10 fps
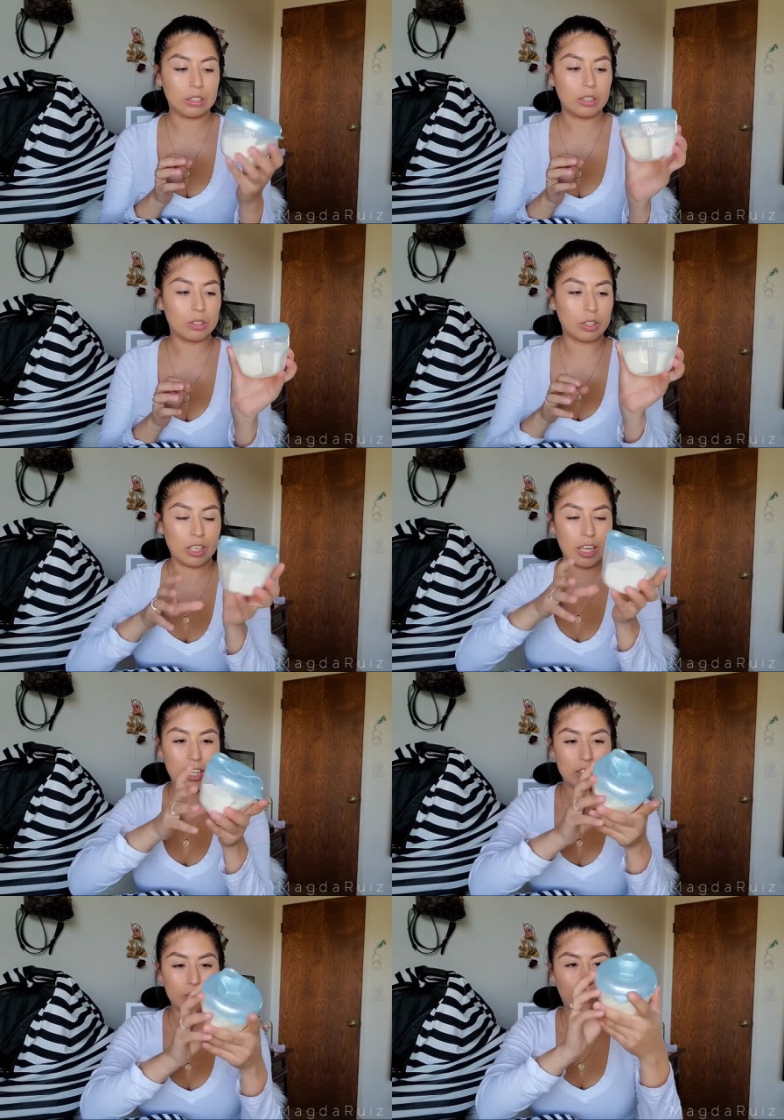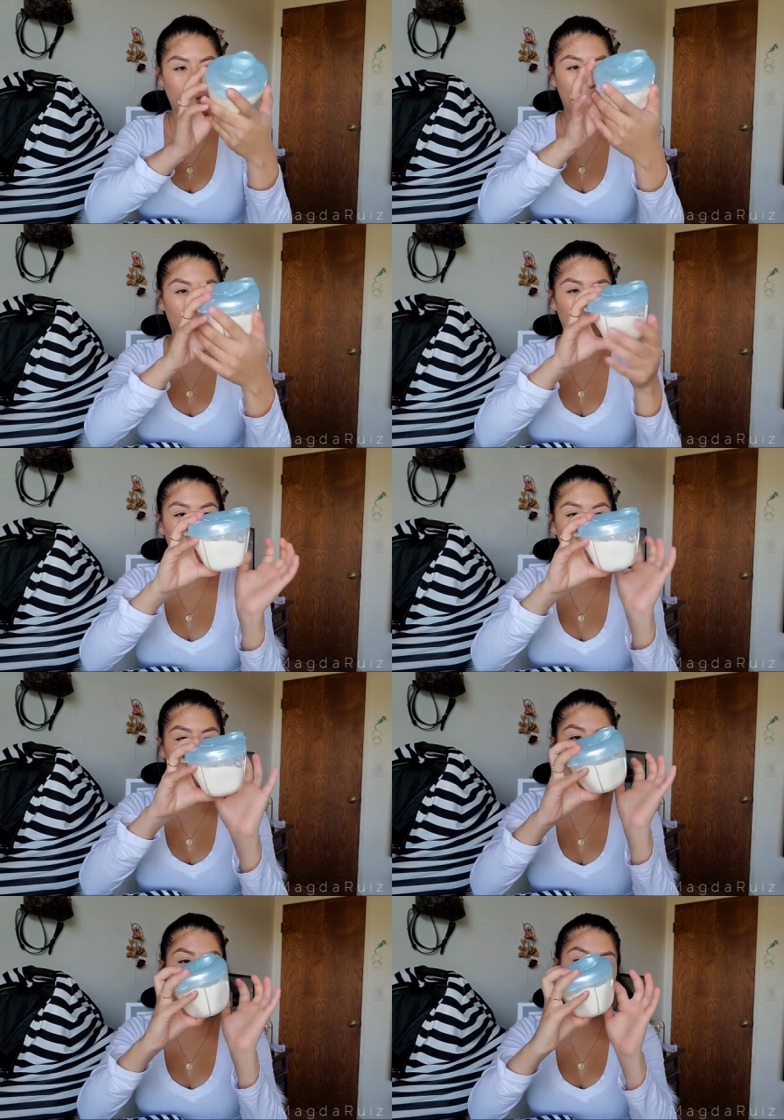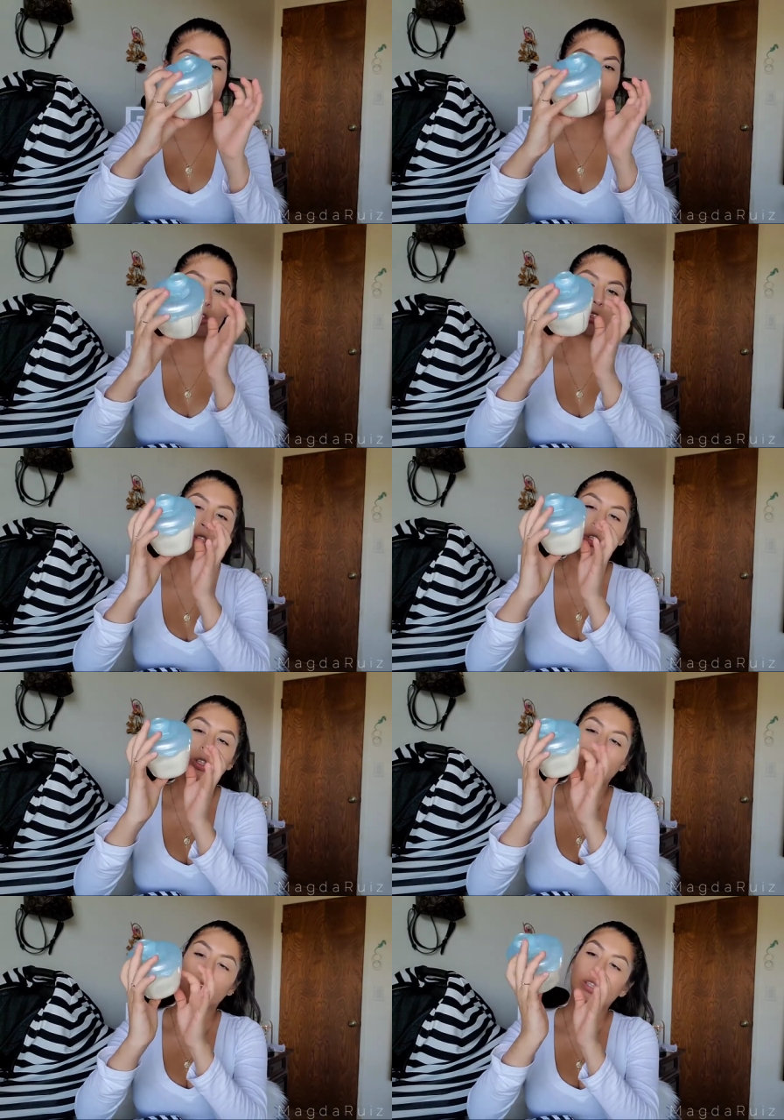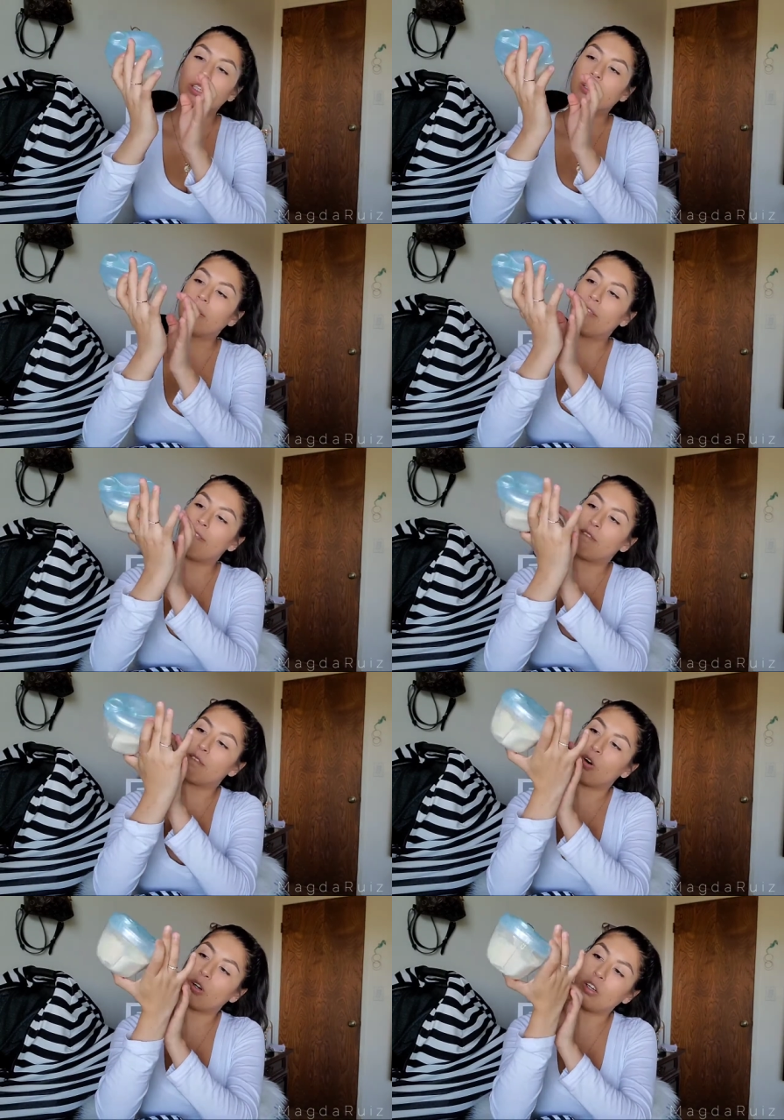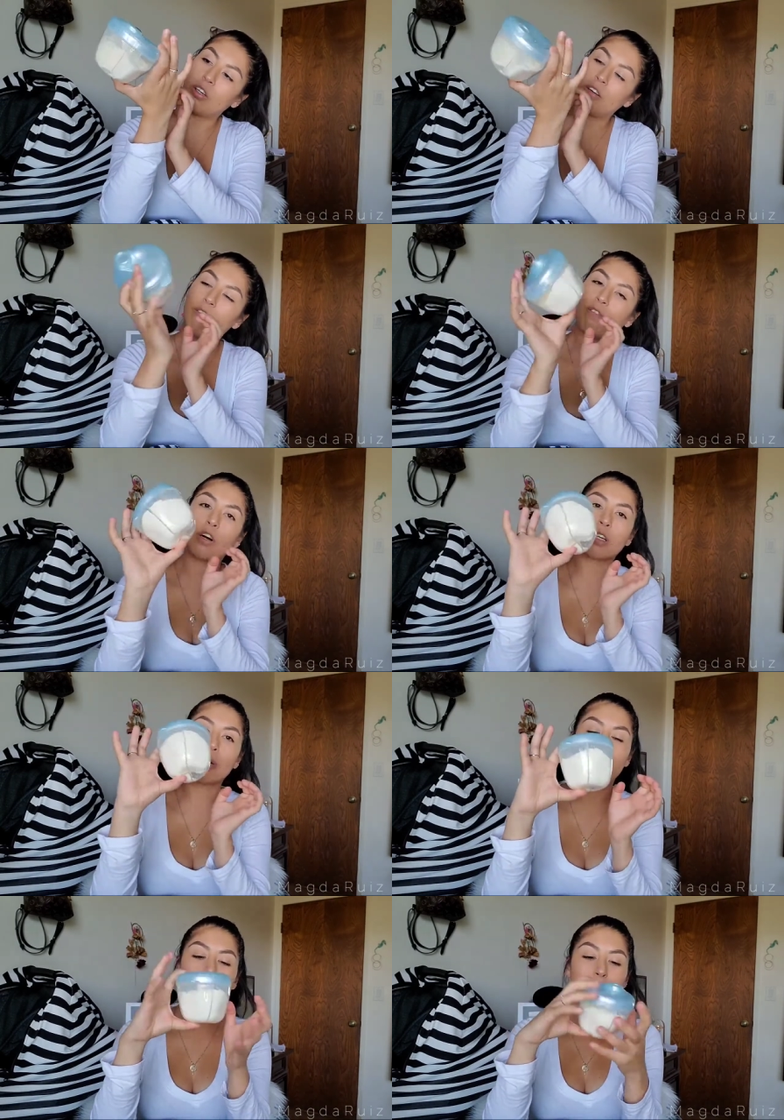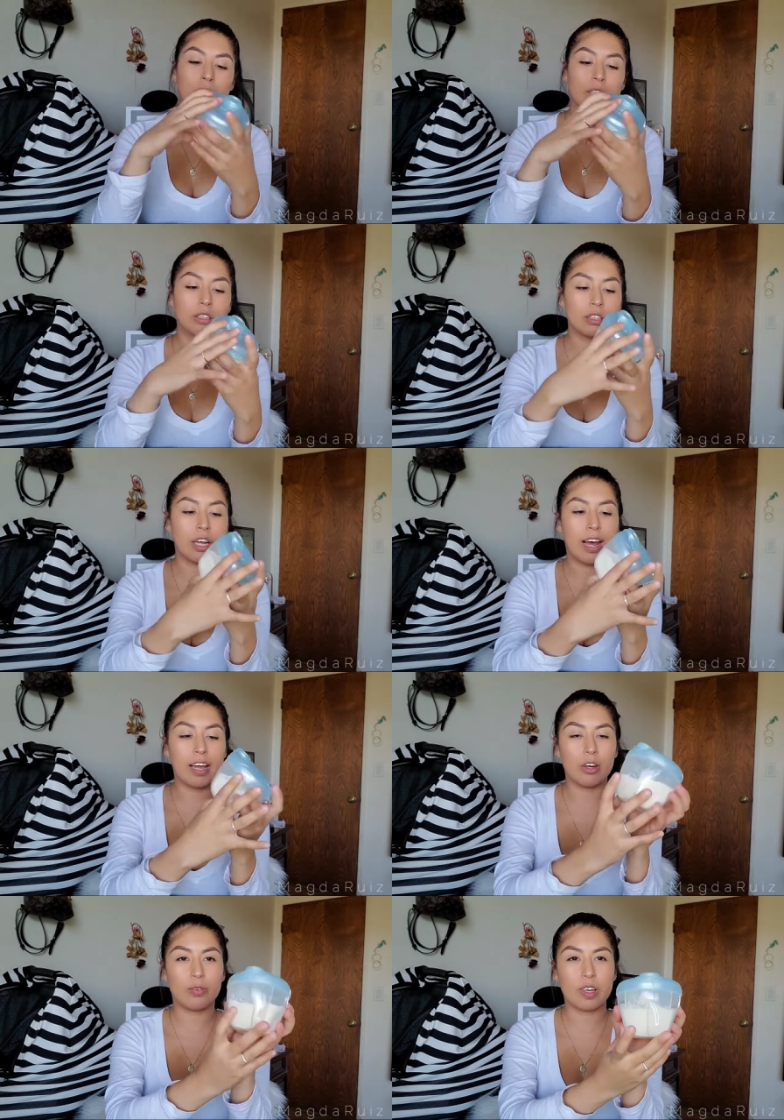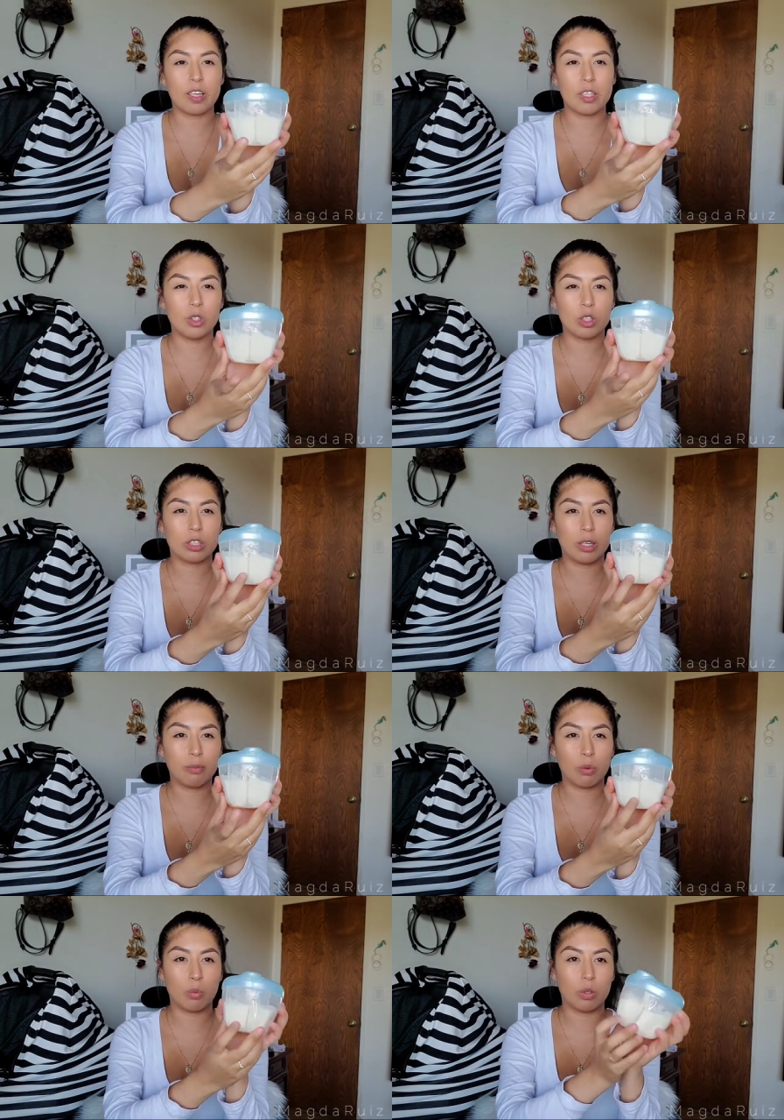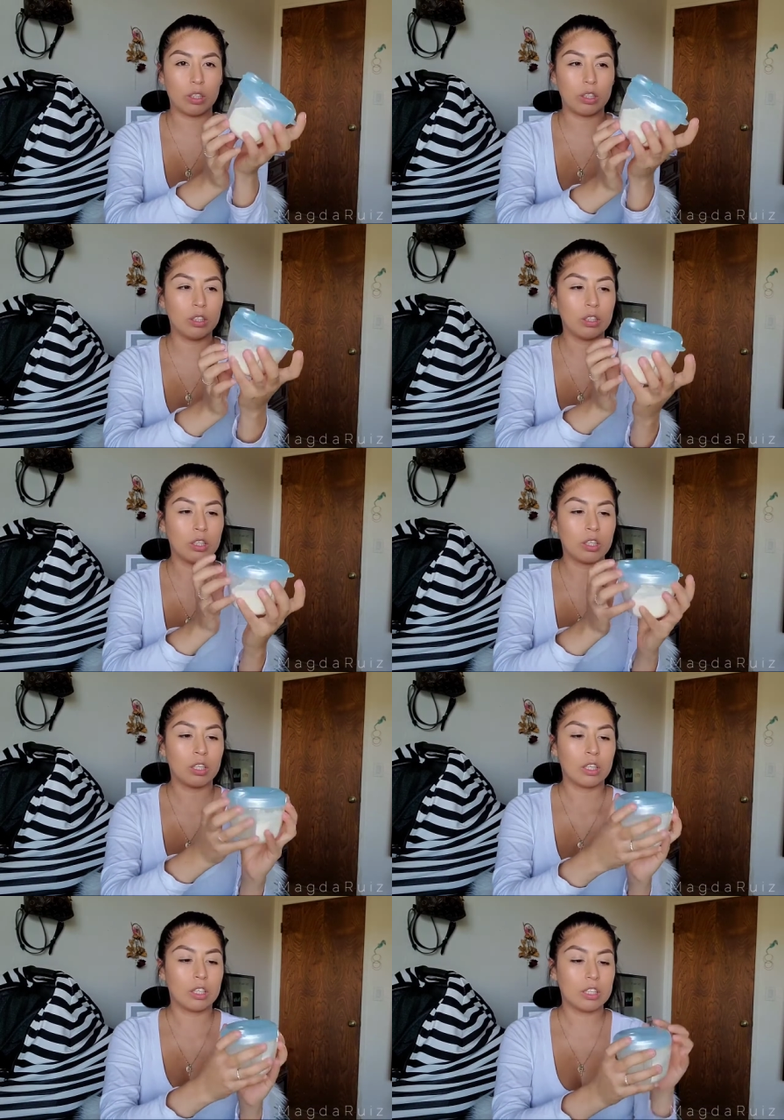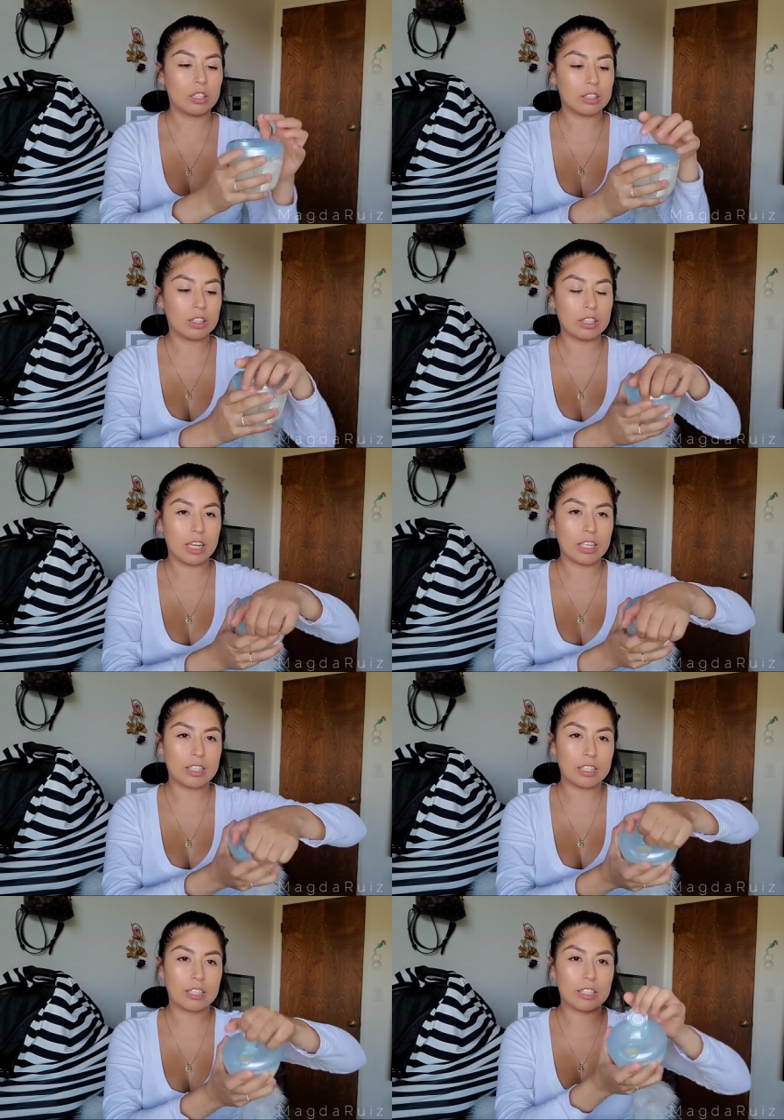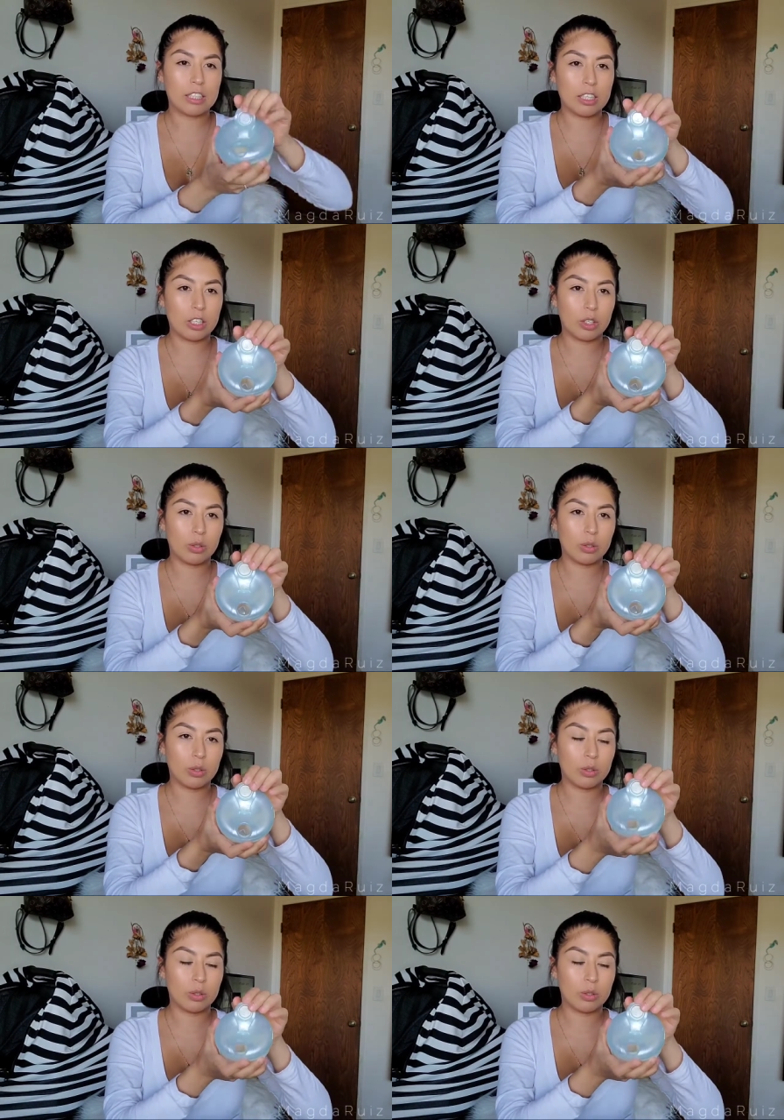So it has one, two, three, four, four compartments. I already used up one, and it just has a little